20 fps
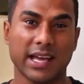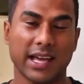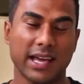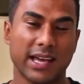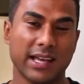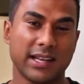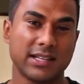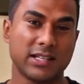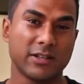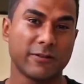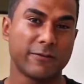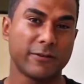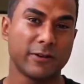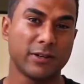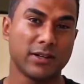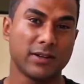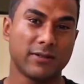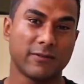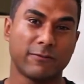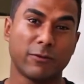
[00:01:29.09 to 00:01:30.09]
and
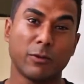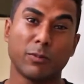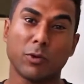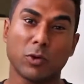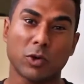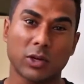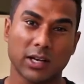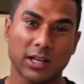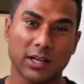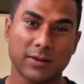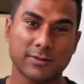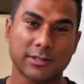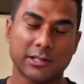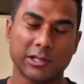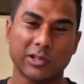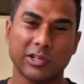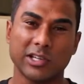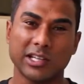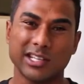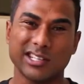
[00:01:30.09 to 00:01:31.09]
different football clubs
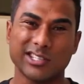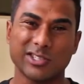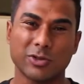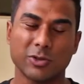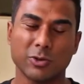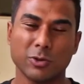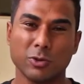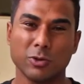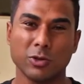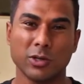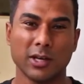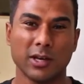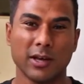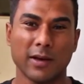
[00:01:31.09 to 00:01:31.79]
looking to